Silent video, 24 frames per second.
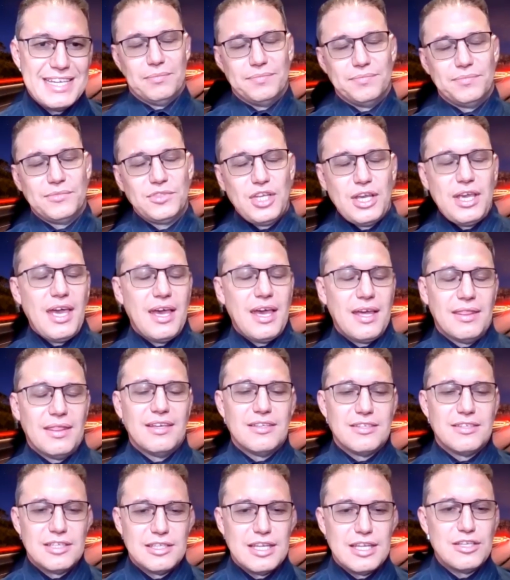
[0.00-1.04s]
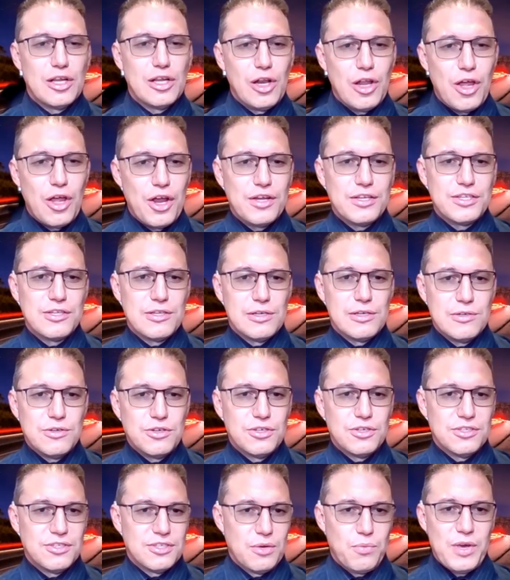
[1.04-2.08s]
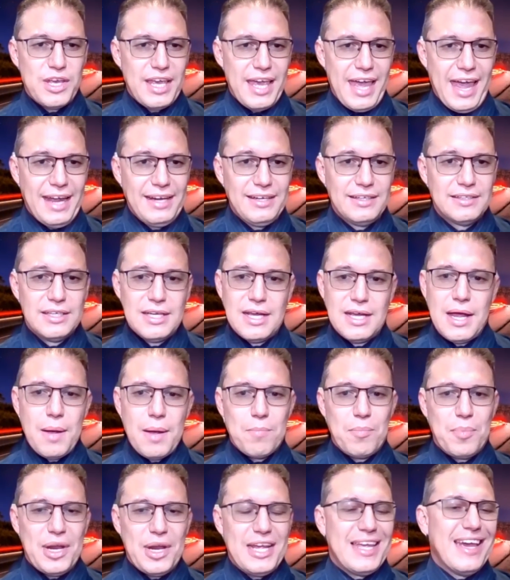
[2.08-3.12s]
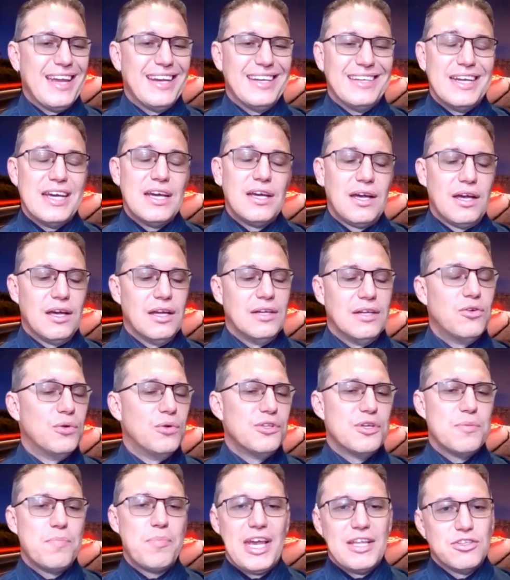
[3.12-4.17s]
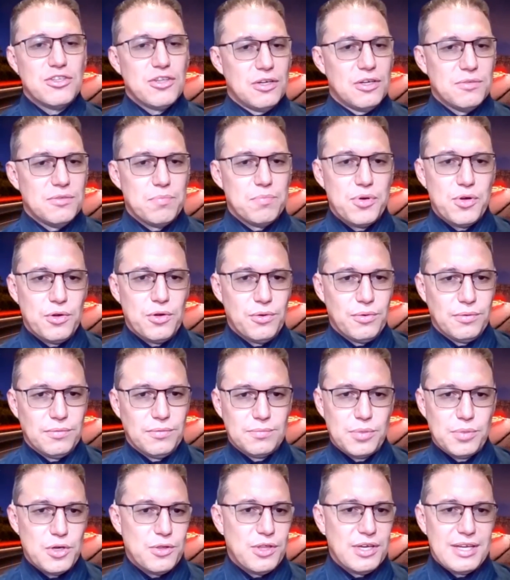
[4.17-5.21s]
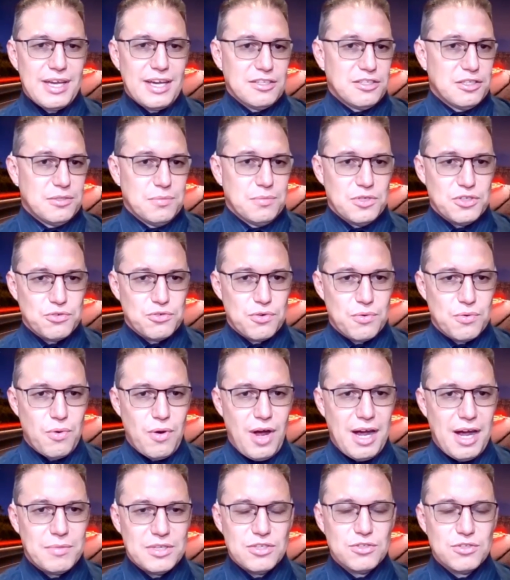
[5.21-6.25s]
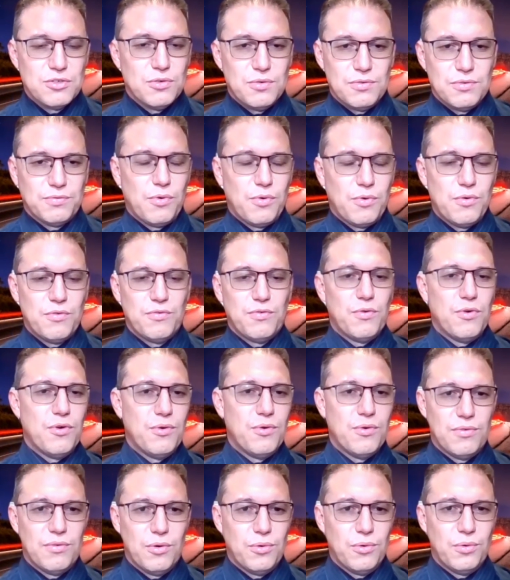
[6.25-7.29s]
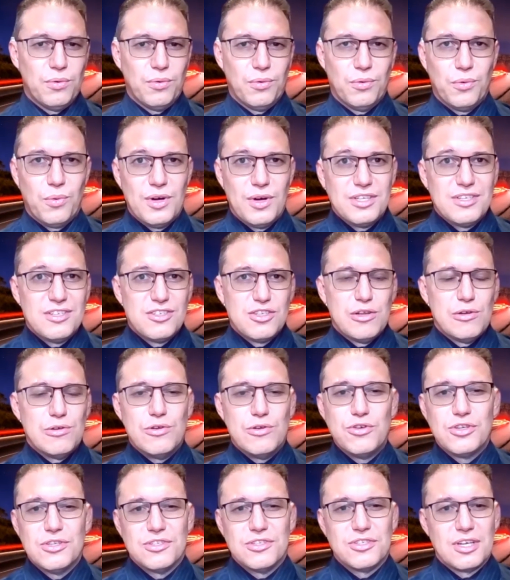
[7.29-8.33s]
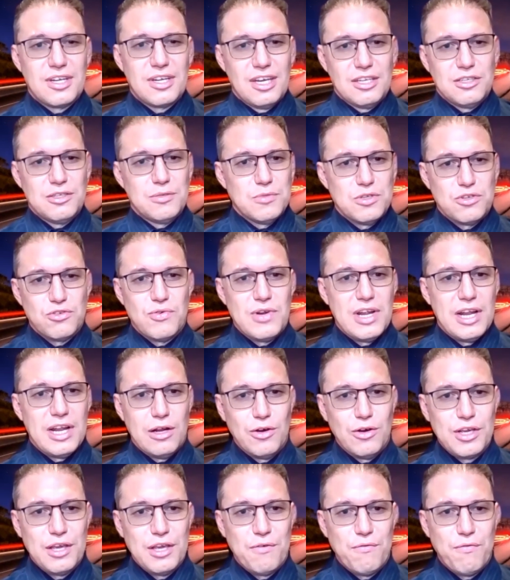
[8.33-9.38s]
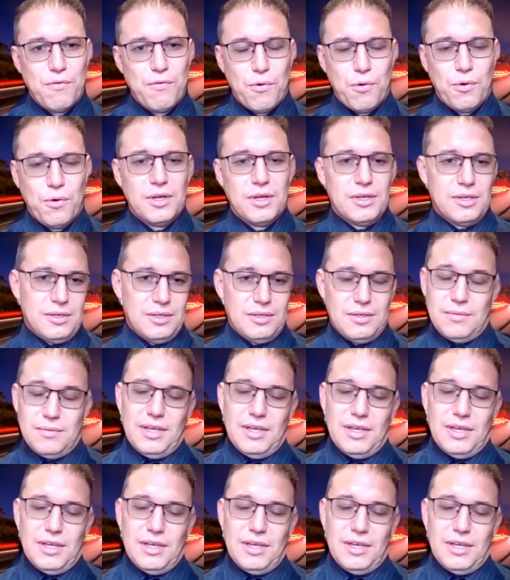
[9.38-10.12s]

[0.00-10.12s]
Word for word: Um, so yeah, there's there's a lot of solutions that we can, but again, it all depends on per per the customer's requirements or or for or what solutions the customer is really looking for